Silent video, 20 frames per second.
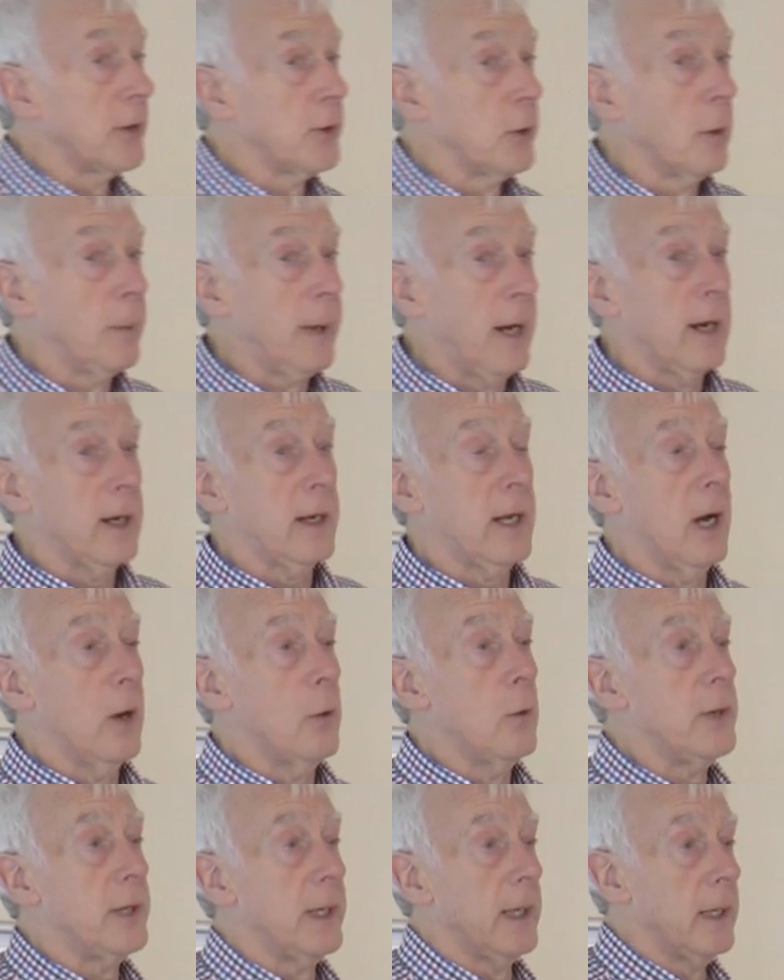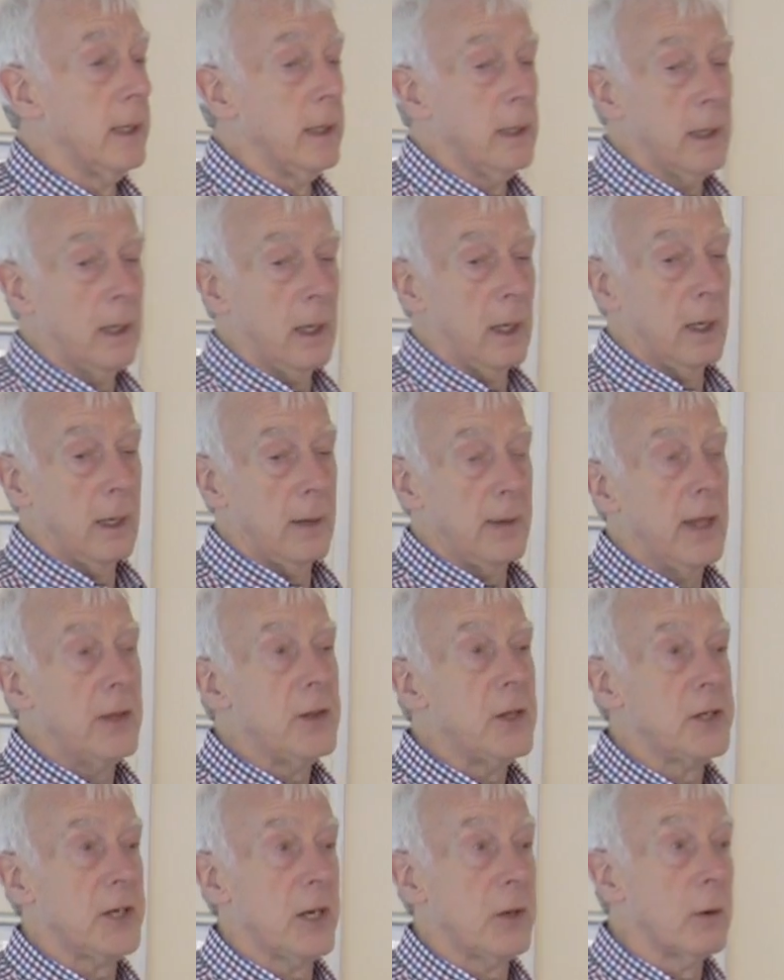to talk about coding,
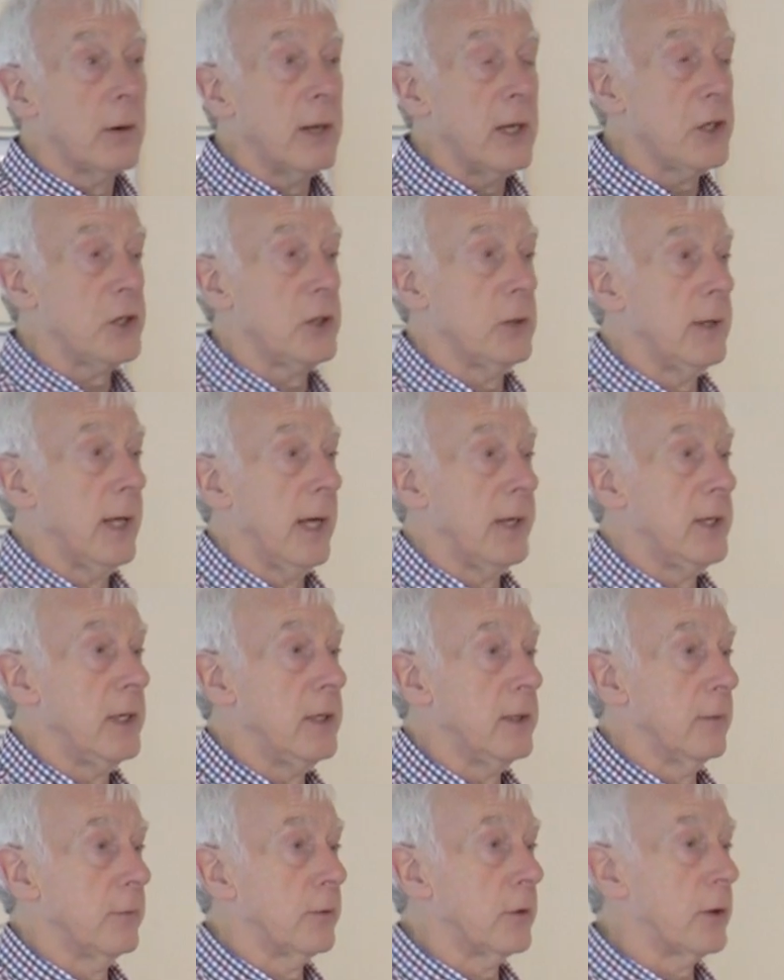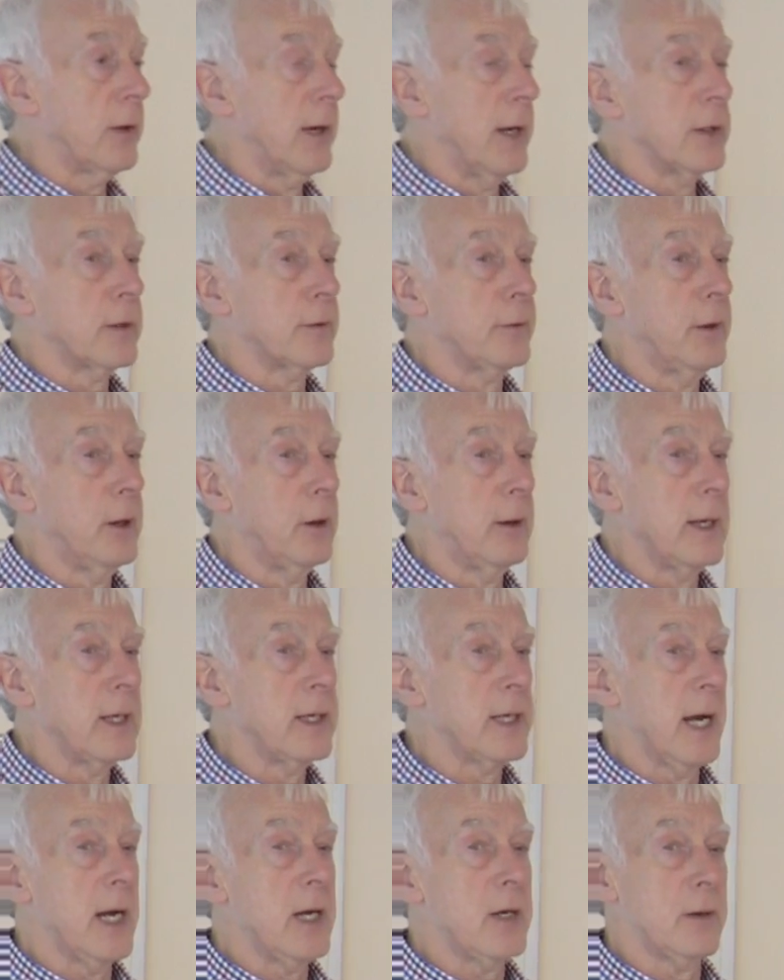the general issue, that is, of transferring
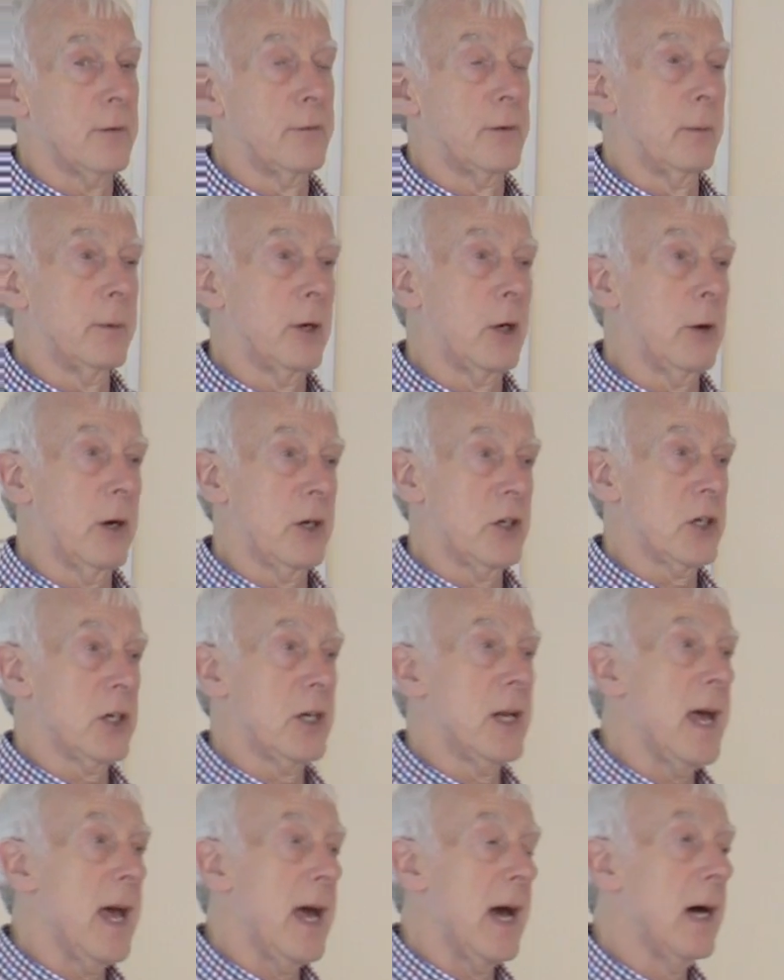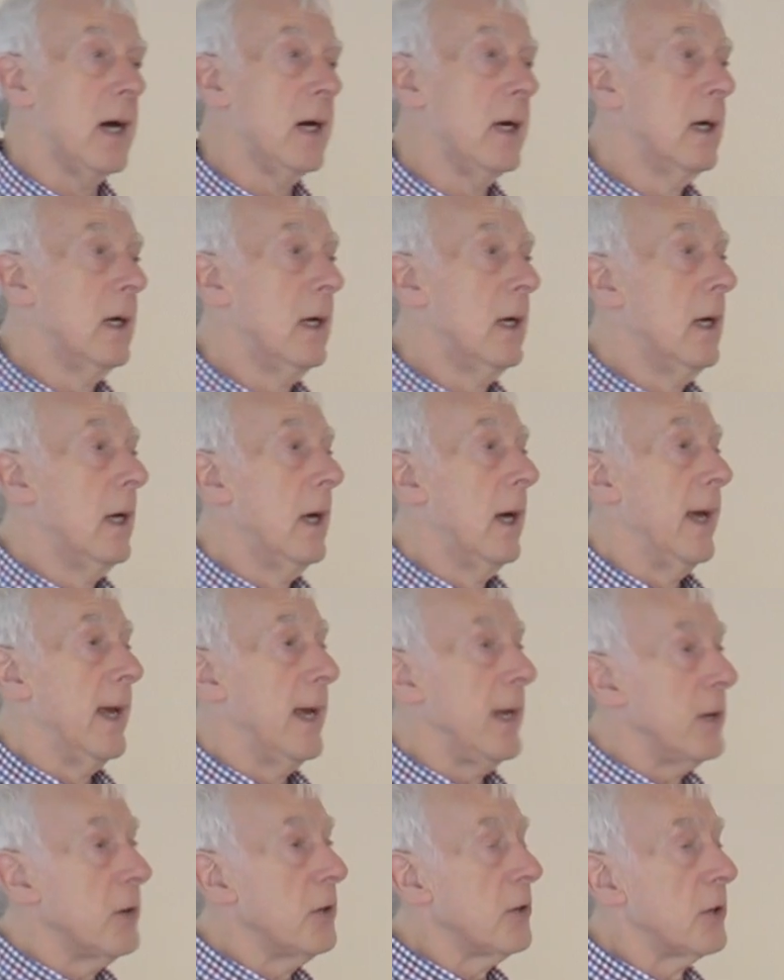data from a questionnaire
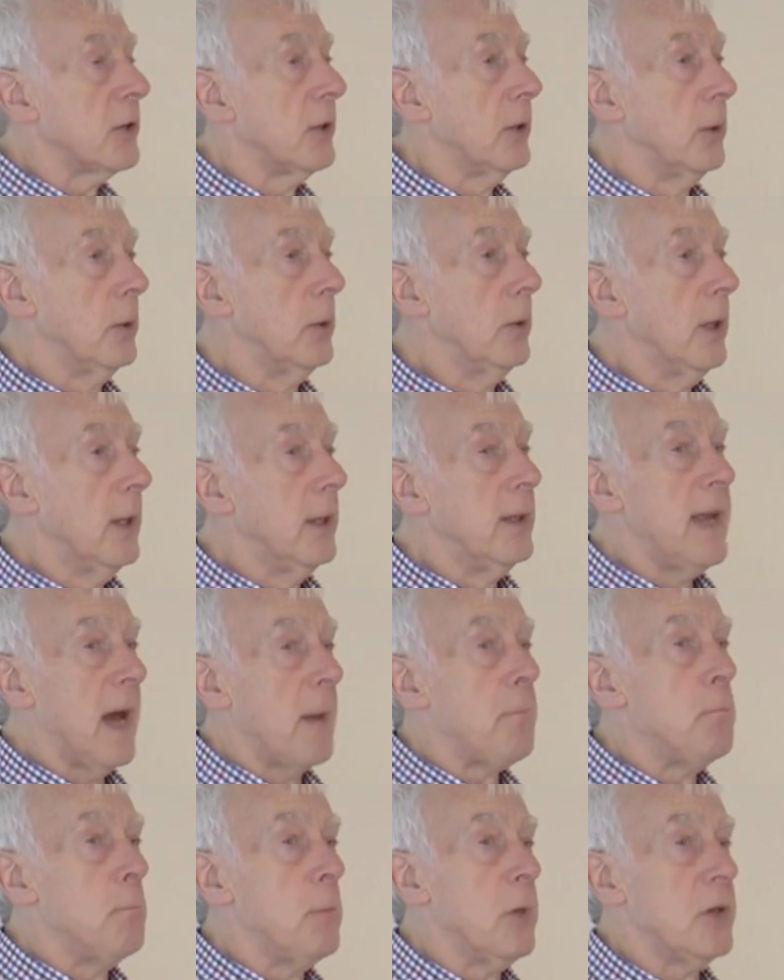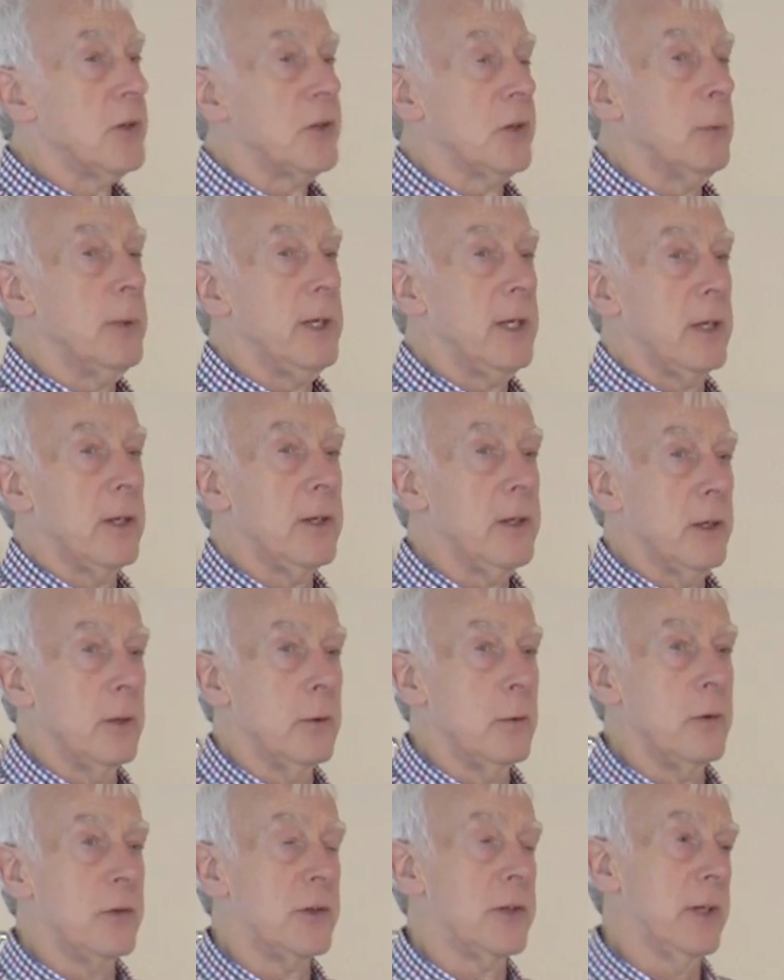into numbers that we can
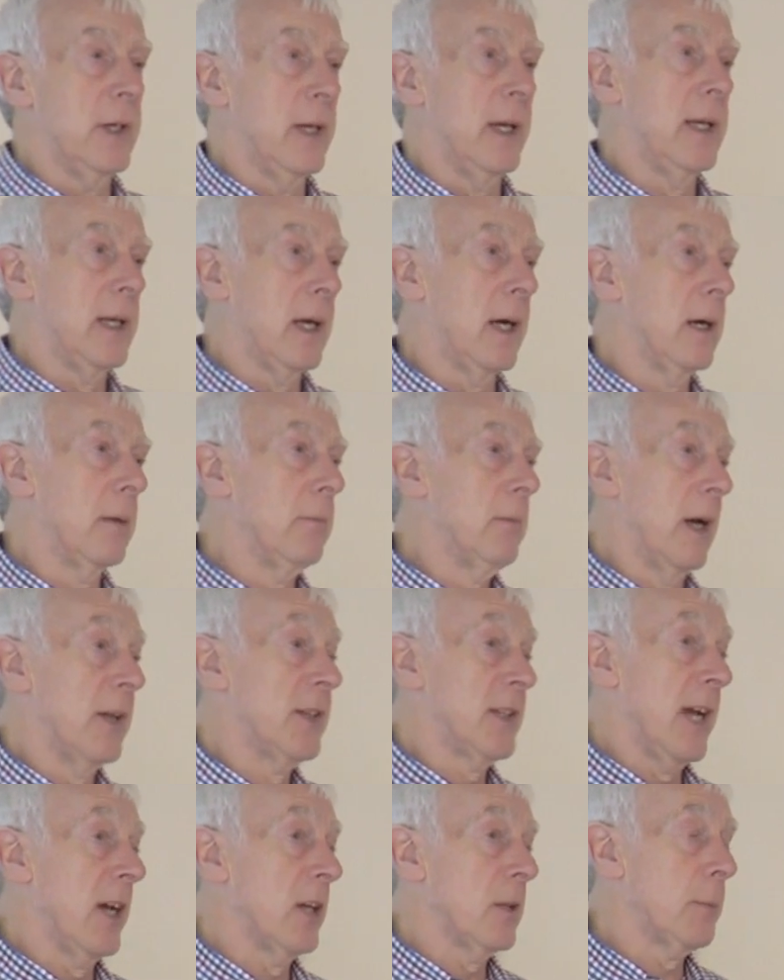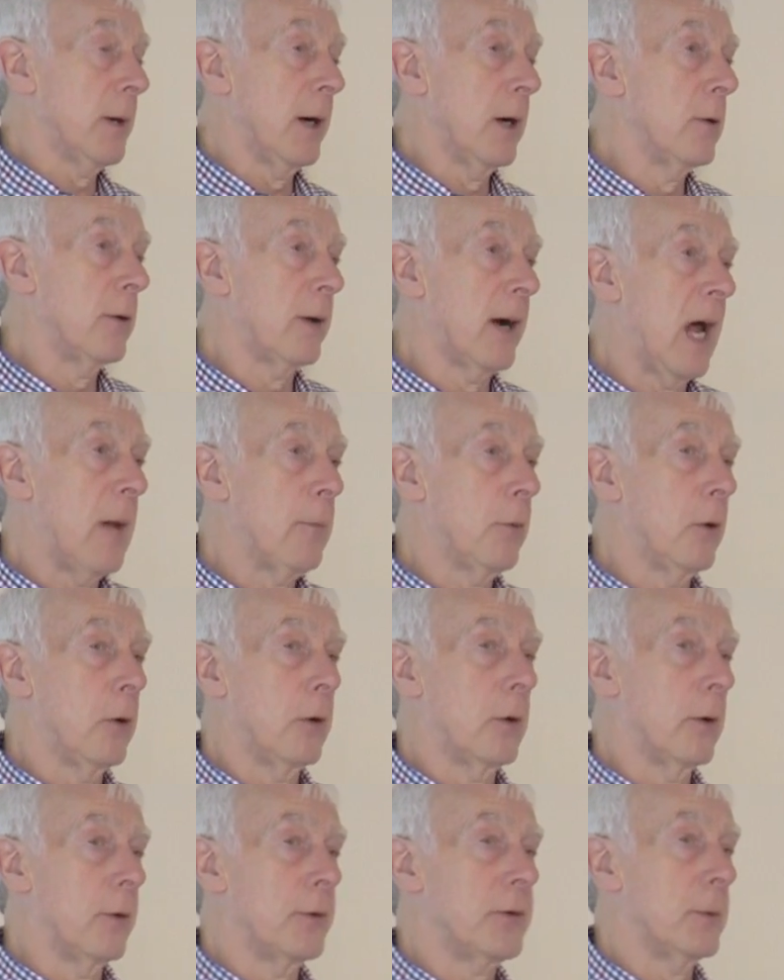use in a stats program
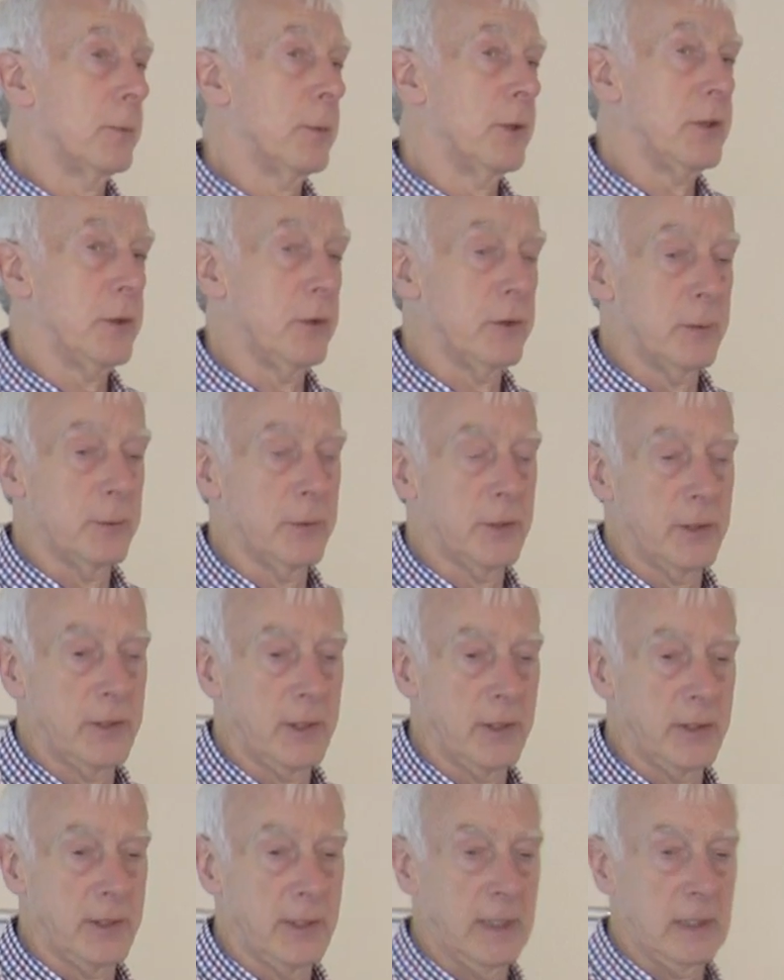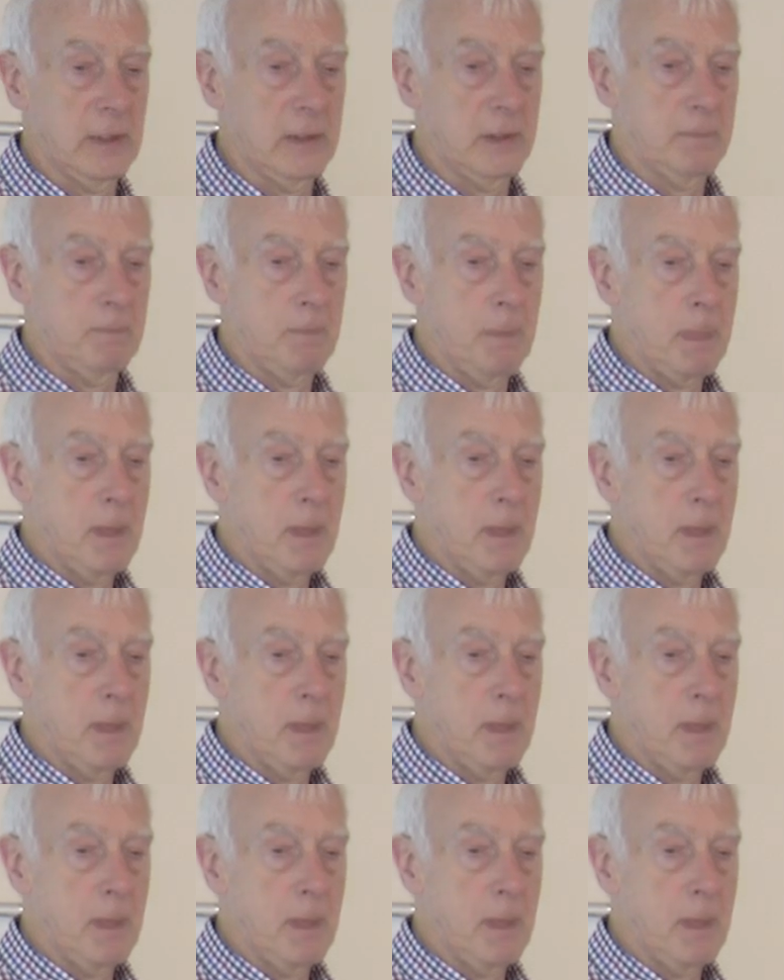or to produce some statistics.